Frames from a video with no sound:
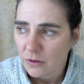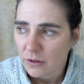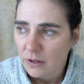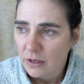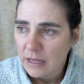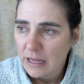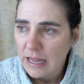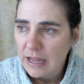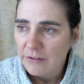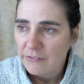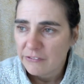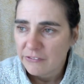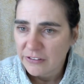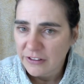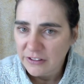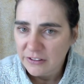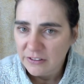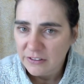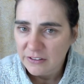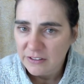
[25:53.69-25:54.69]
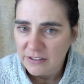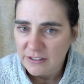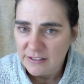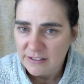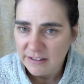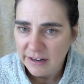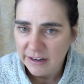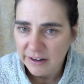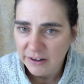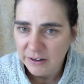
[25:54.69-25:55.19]
feel the
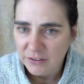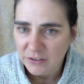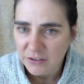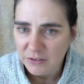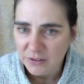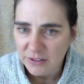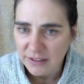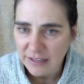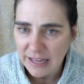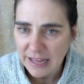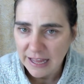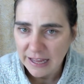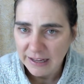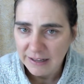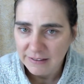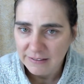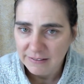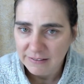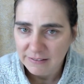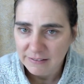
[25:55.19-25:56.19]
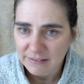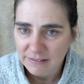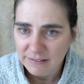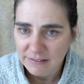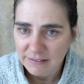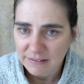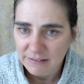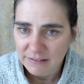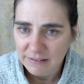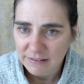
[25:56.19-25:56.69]
desire to relax,
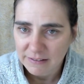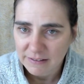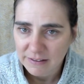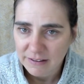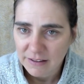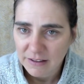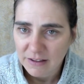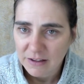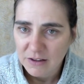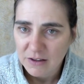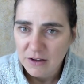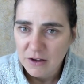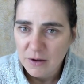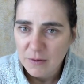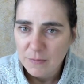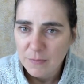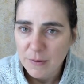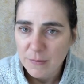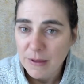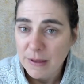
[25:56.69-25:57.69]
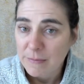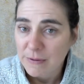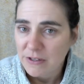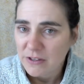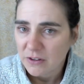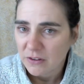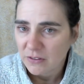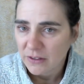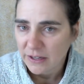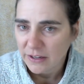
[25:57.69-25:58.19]
but maybe
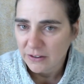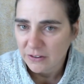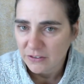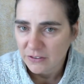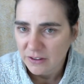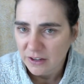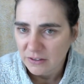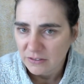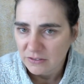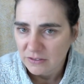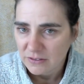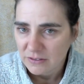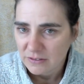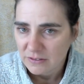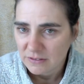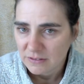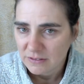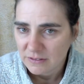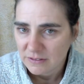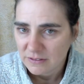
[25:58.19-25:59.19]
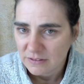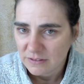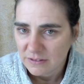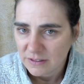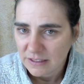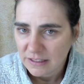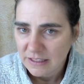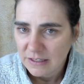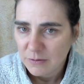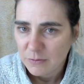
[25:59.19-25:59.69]
don't let yourself.
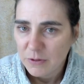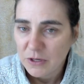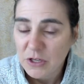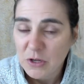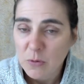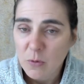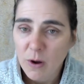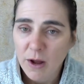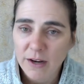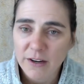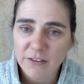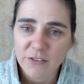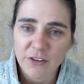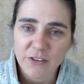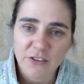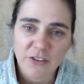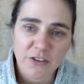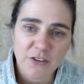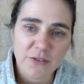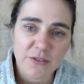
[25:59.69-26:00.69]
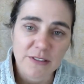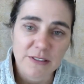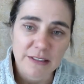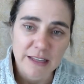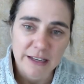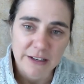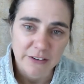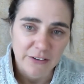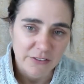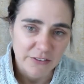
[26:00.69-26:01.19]
What you want to start to do is let
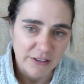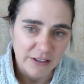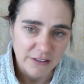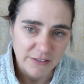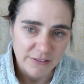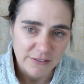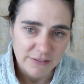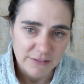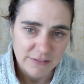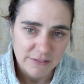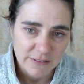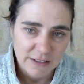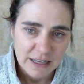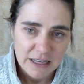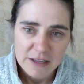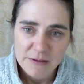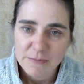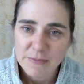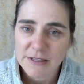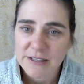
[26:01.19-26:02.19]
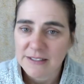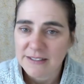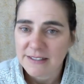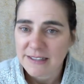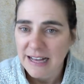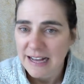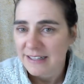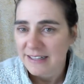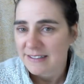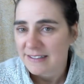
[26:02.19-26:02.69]
yourself, because
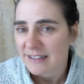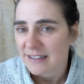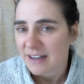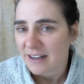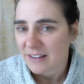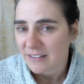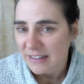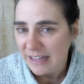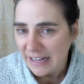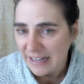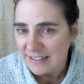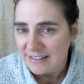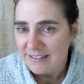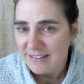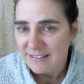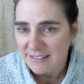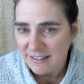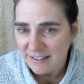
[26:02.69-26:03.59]
that's the